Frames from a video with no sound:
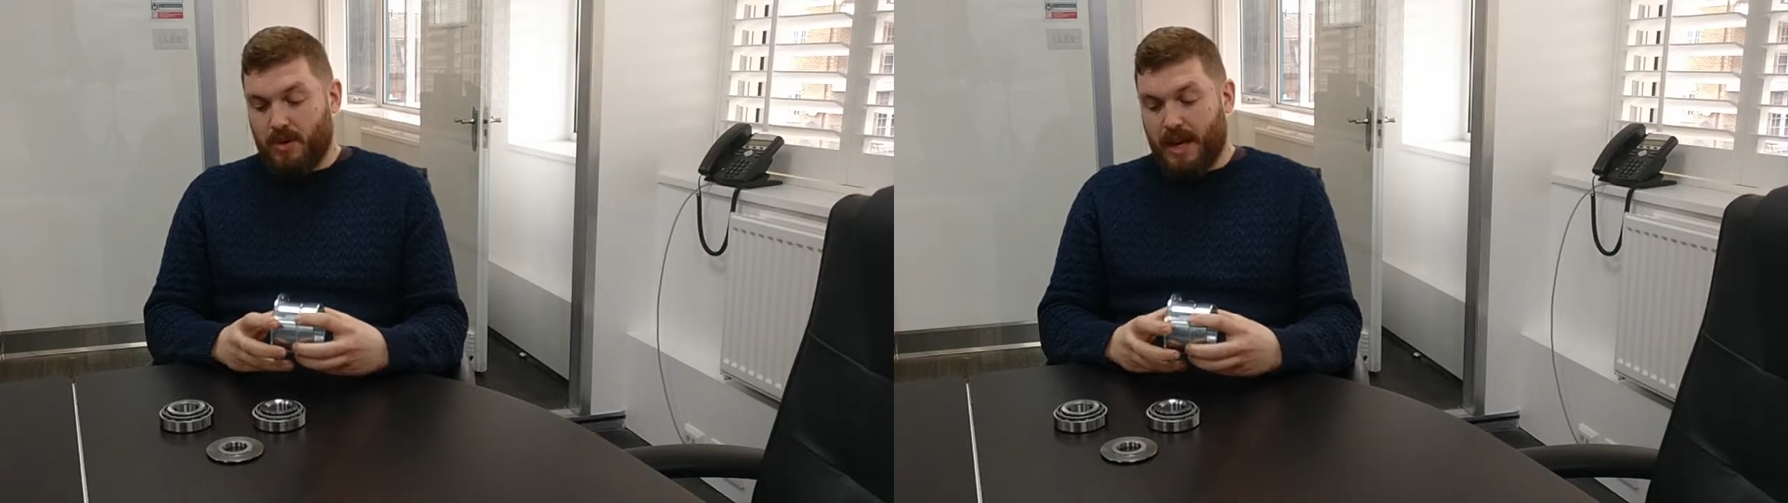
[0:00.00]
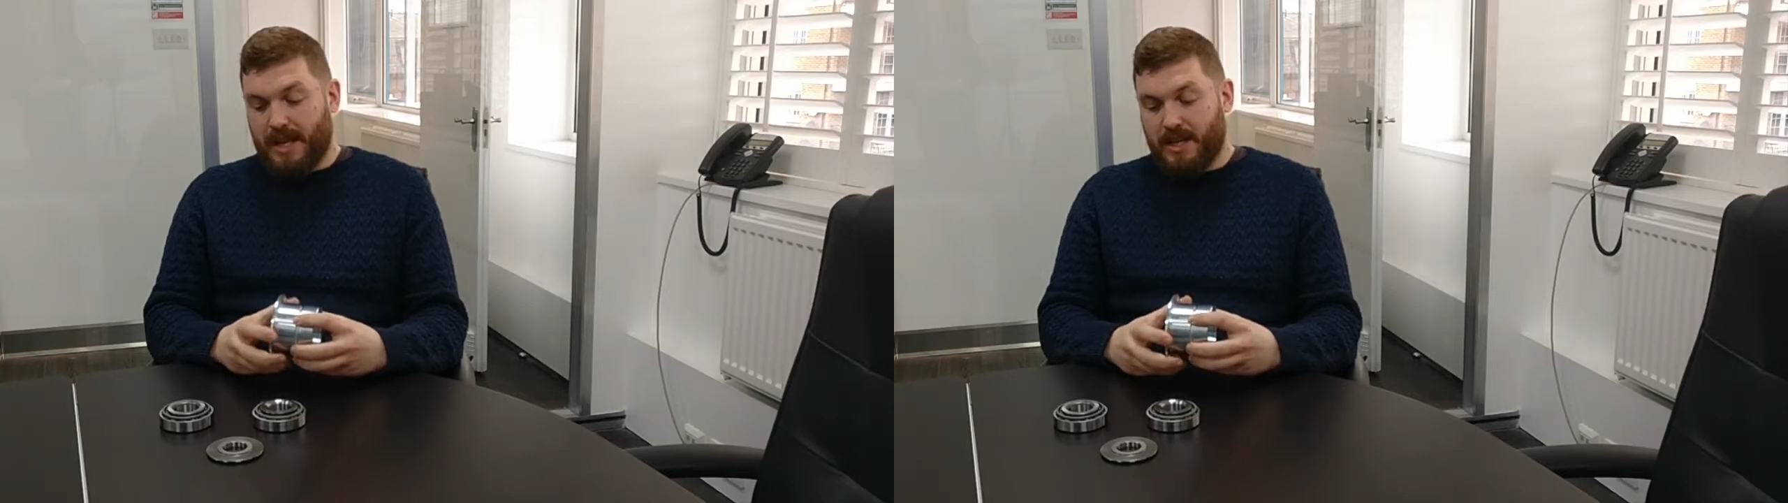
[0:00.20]

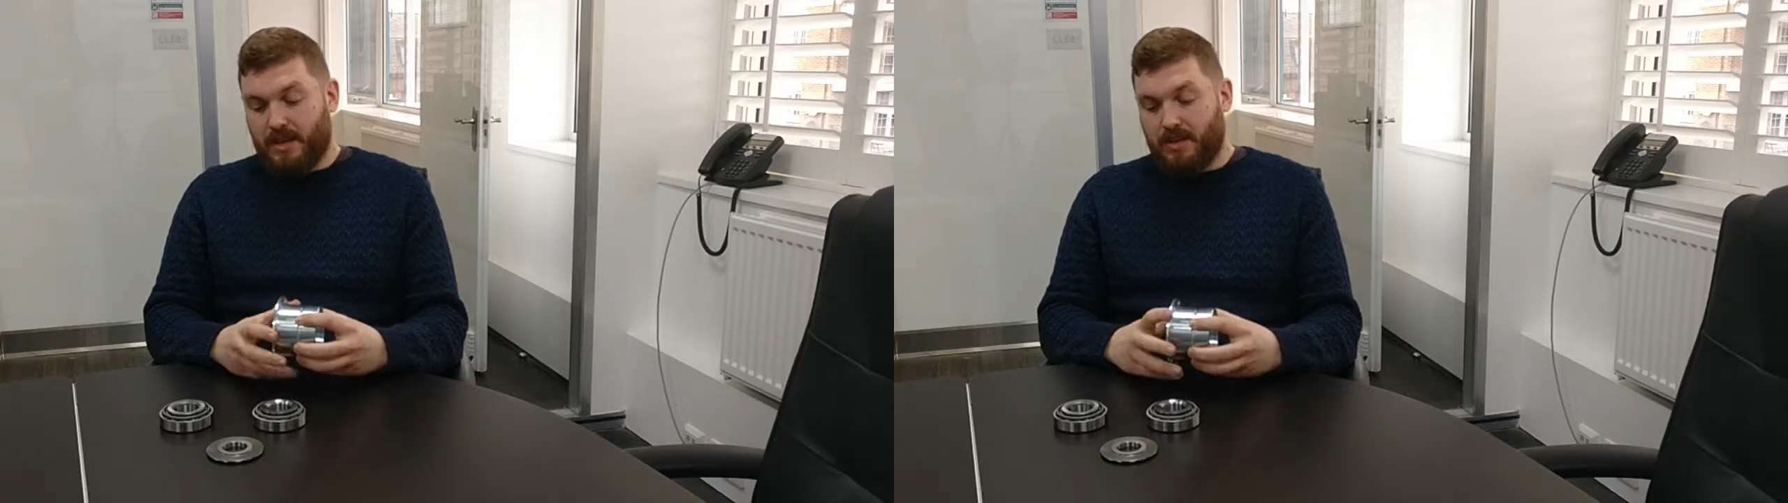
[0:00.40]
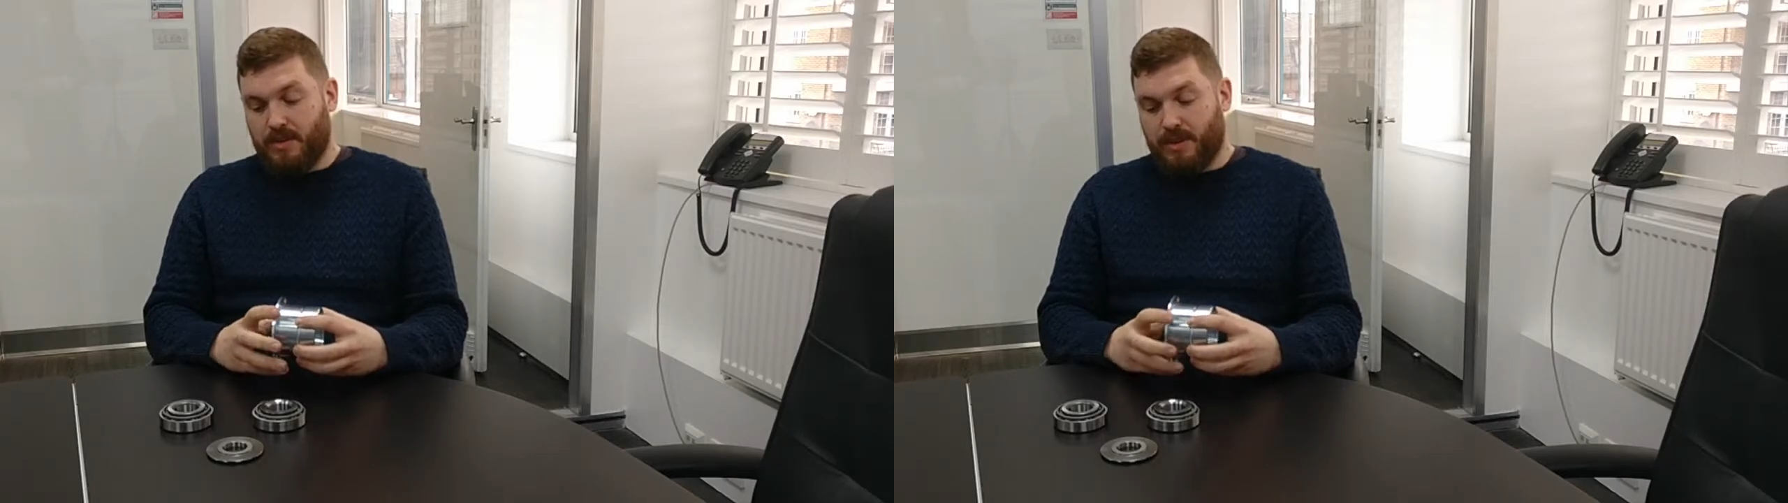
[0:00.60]
likely to
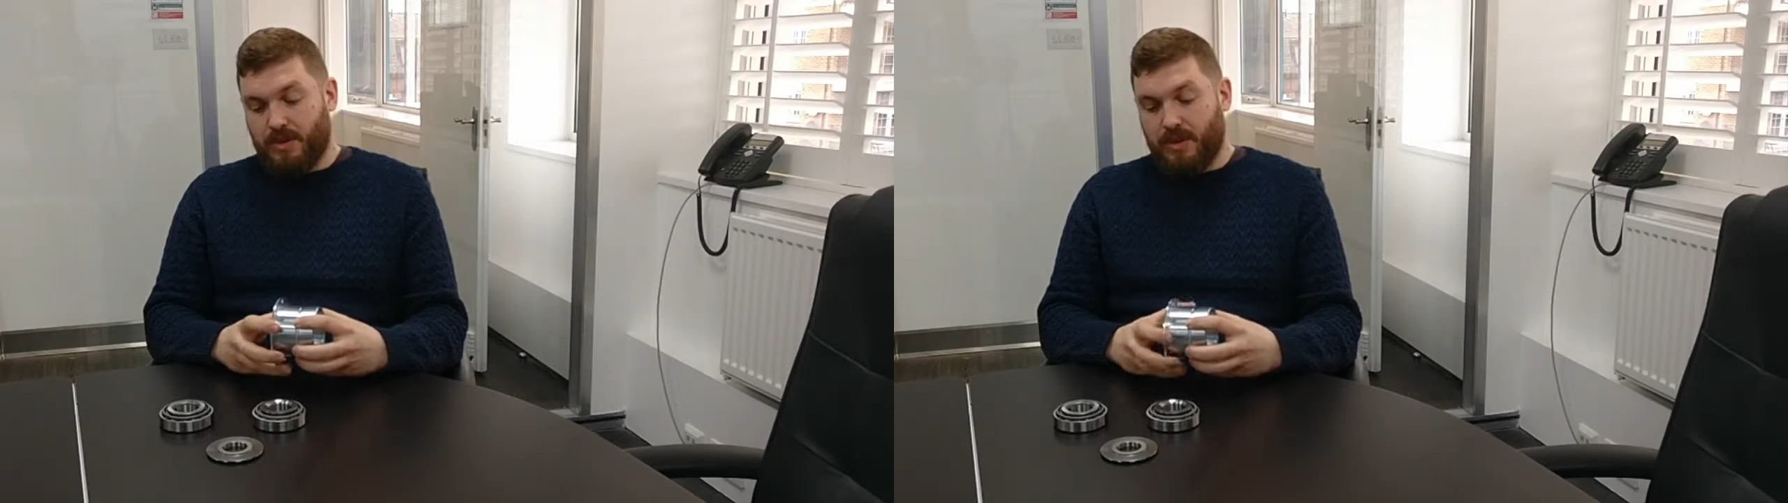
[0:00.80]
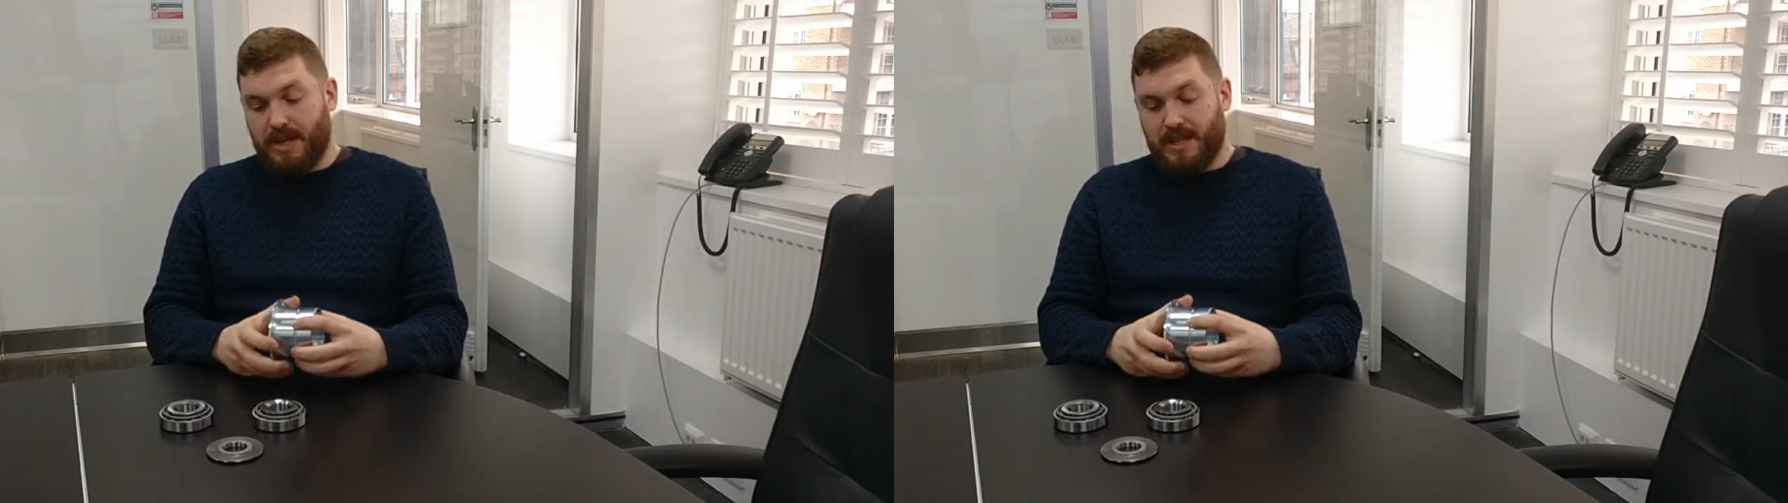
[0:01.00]
cause
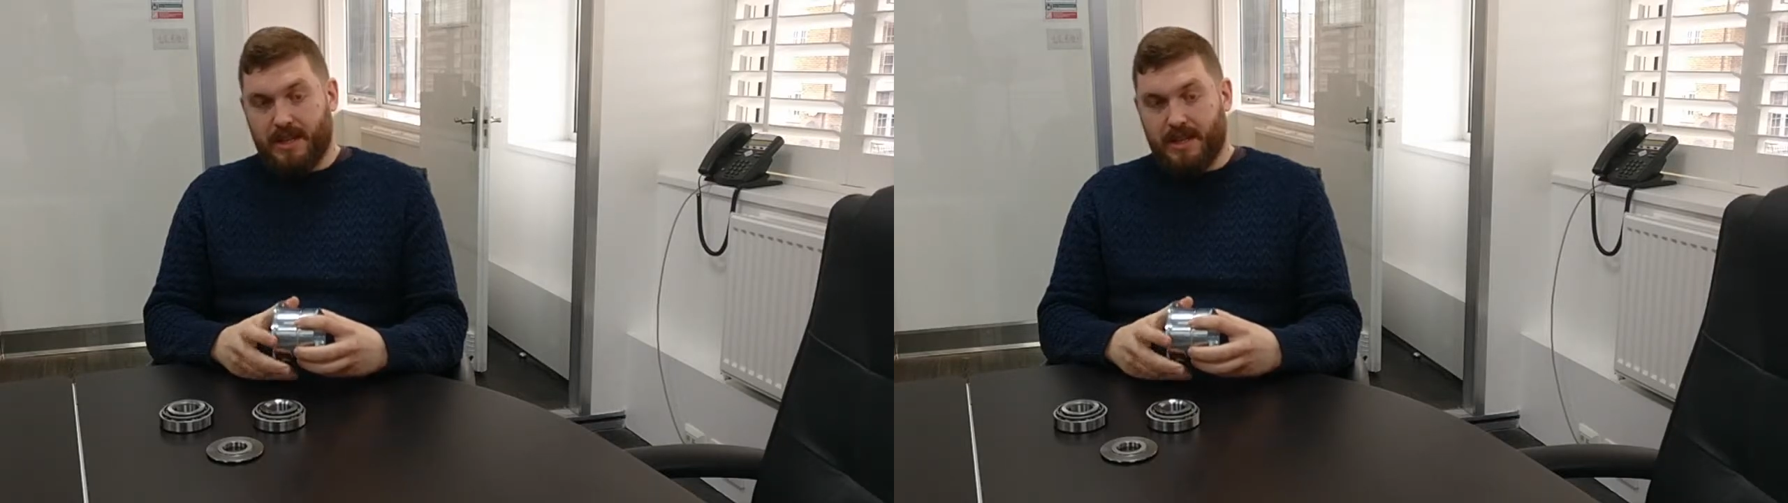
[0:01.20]
noise,